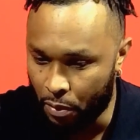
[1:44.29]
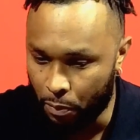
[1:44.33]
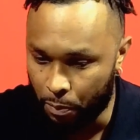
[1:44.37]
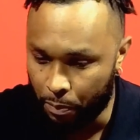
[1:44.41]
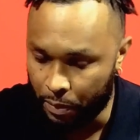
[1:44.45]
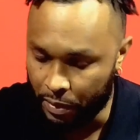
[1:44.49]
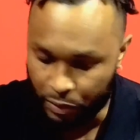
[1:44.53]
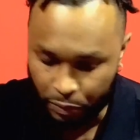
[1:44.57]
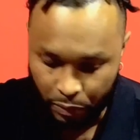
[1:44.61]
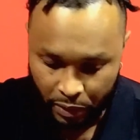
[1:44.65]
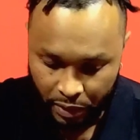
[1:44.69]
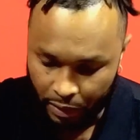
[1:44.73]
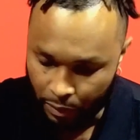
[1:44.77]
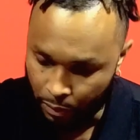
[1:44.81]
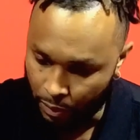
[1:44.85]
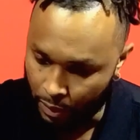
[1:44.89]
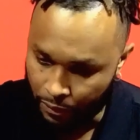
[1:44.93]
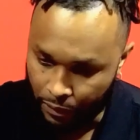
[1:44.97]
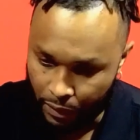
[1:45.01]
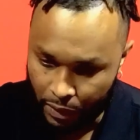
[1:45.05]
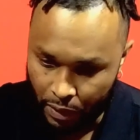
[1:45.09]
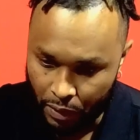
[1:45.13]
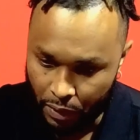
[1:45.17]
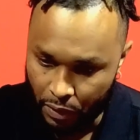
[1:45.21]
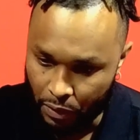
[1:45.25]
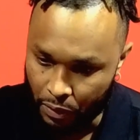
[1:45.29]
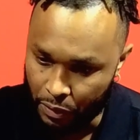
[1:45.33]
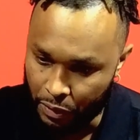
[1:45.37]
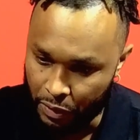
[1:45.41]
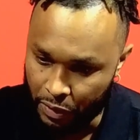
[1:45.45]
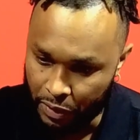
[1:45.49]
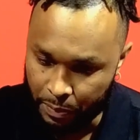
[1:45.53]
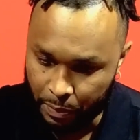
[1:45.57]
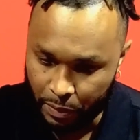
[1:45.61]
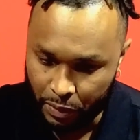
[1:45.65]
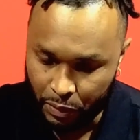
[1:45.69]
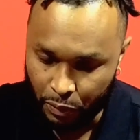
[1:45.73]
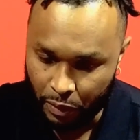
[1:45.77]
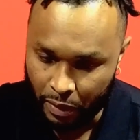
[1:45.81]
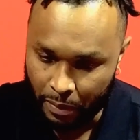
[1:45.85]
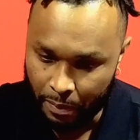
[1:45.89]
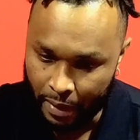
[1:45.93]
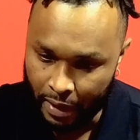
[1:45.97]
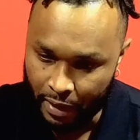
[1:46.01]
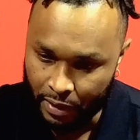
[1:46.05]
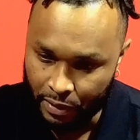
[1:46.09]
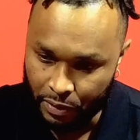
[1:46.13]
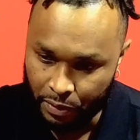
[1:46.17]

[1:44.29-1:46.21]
between the reviews, between making